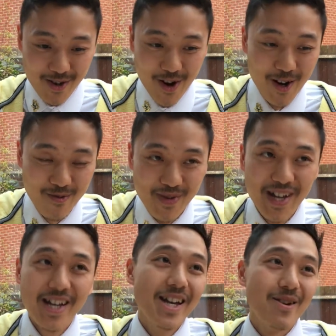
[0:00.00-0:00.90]
strum
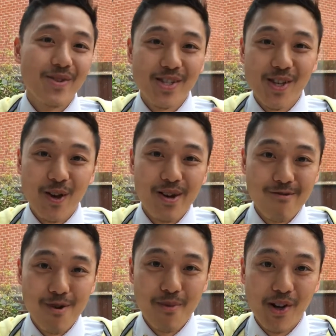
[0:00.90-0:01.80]
it was
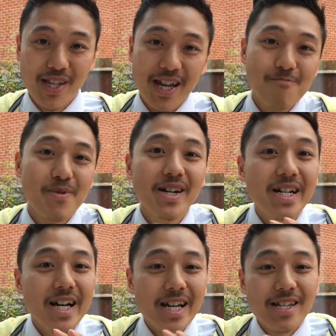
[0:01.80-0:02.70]
totally robotic. But
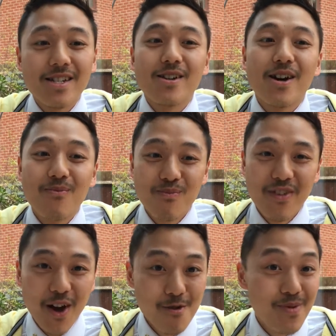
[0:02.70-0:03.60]
you know, I'm
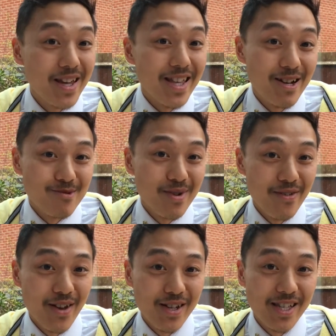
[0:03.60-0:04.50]
hoping that was one
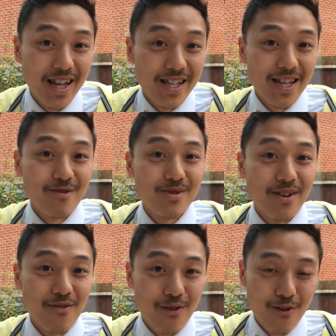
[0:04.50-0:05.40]
of those things that
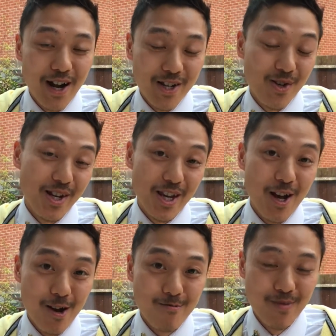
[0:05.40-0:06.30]
would gradually
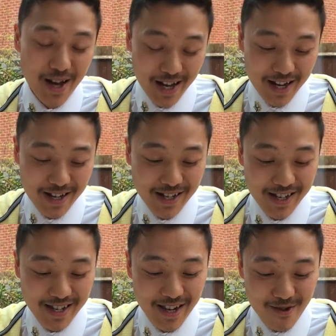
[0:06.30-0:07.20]
come, uh,
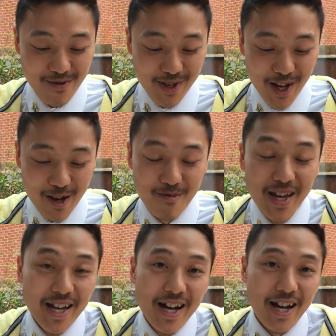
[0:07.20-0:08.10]
you know, through time.
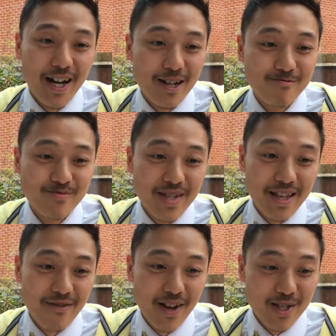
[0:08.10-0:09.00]
Um,
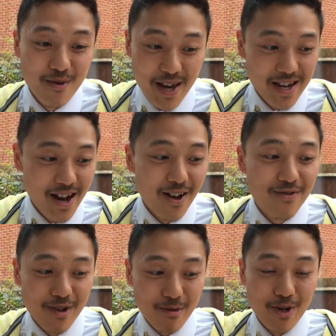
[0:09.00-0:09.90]
and if I do it
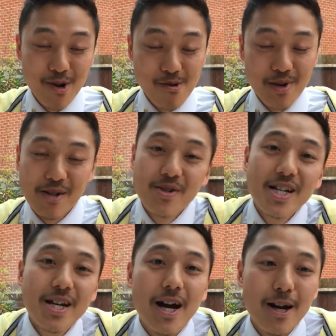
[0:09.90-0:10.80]
enough, I'm sure it will.
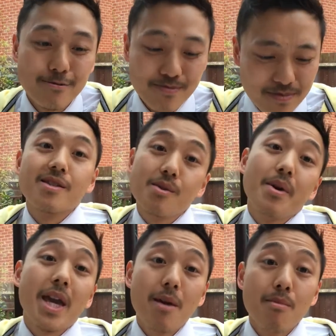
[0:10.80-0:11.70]
Um, yeah,
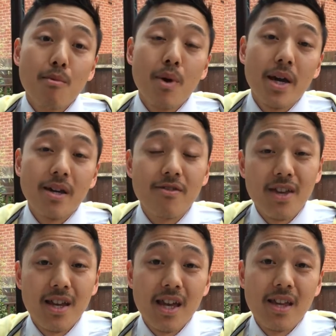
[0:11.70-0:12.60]
so I came away
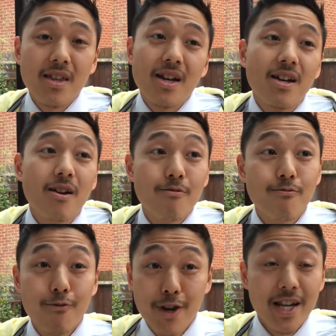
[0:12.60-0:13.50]
thinking that I
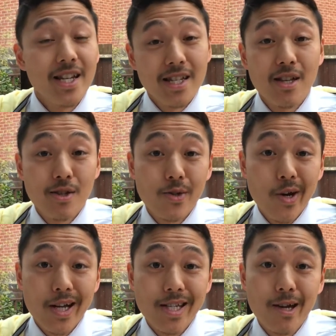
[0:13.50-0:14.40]
really need to
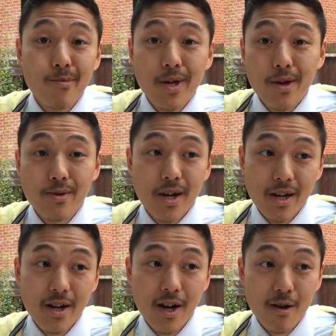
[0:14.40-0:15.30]
track down my own
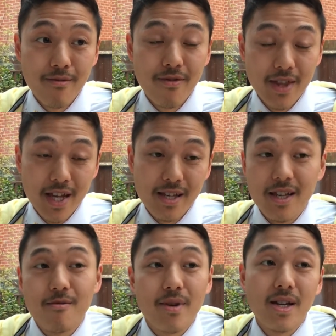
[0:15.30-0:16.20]
kind of harp for this
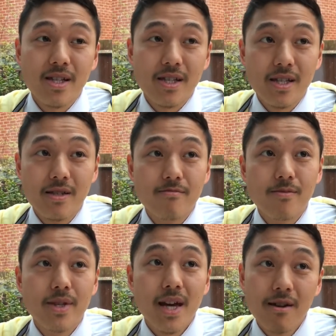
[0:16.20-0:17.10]
now because
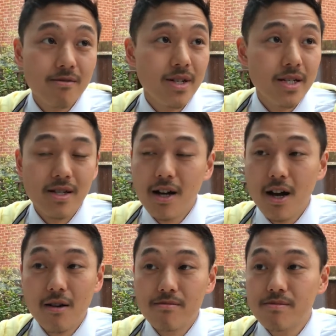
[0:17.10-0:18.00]
without a
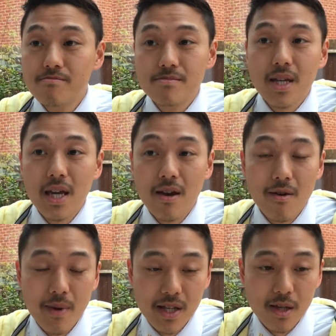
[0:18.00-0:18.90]
harp here
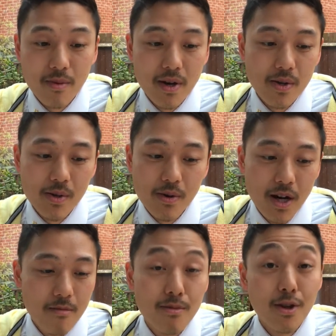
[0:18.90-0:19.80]
at my disposal,
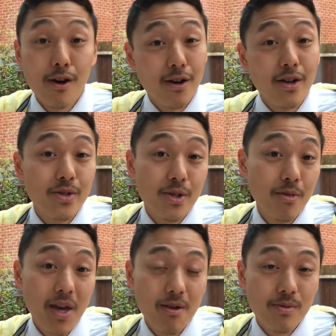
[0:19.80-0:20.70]
I'm not going to
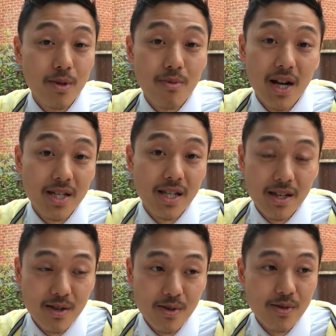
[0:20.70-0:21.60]
be able to
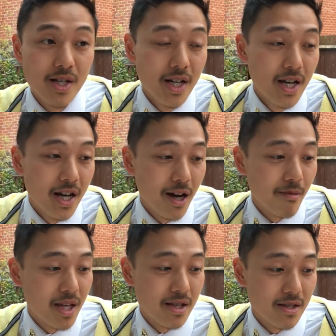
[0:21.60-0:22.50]
practice at all. I
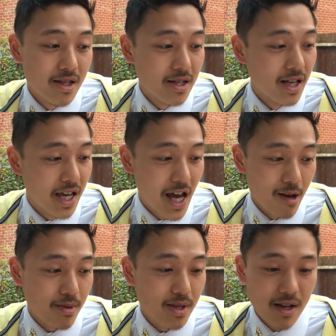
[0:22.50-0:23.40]
mean, the
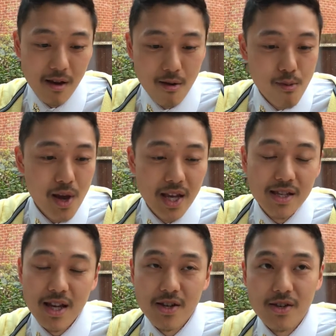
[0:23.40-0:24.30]
gaps at a week
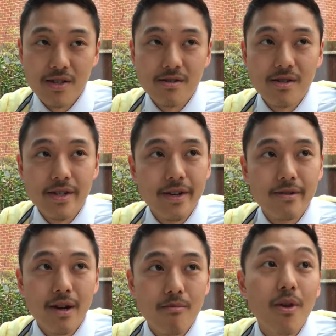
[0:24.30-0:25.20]
session, you know,
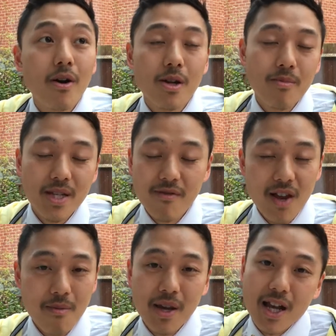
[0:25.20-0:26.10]
I'm not going to be
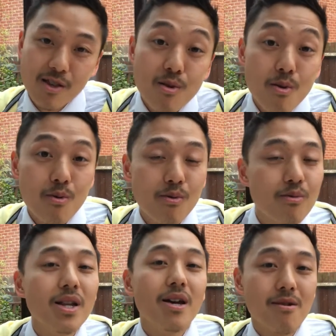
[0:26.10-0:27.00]
developing at all
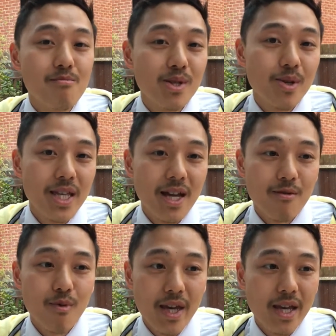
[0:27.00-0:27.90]
uh, in between
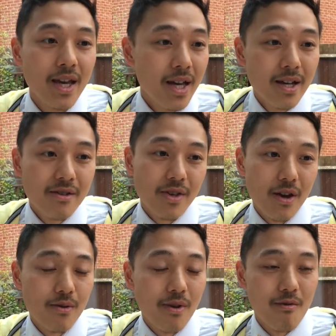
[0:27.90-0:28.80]
that week. So
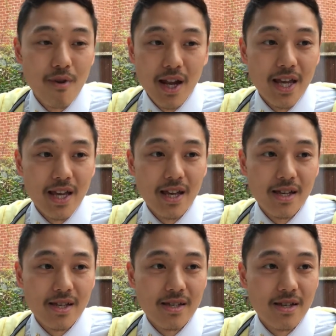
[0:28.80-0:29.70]
it really
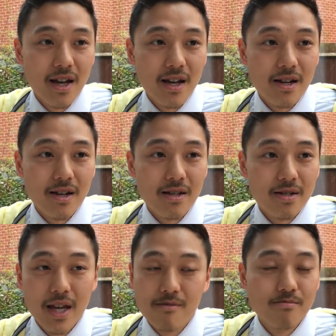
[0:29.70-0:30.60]
is, uh,
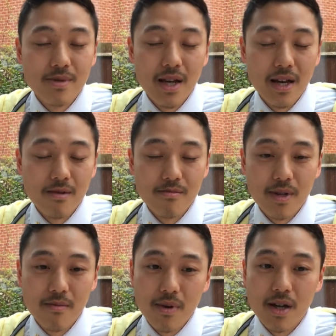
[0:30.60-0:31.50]
yeah, um,
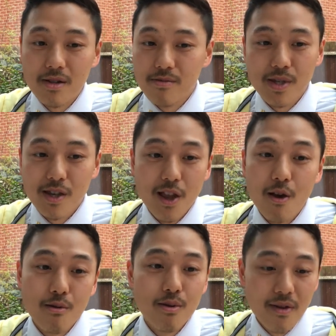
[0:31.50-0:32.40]
kind of
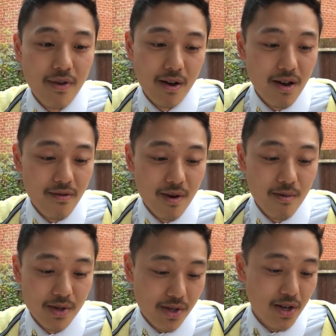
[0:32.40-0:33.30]
slow if I if I
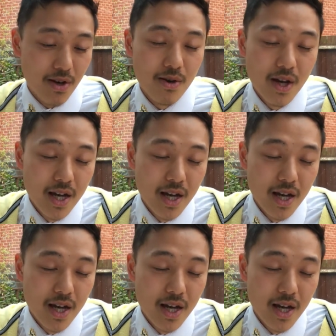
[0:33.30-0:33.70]
was to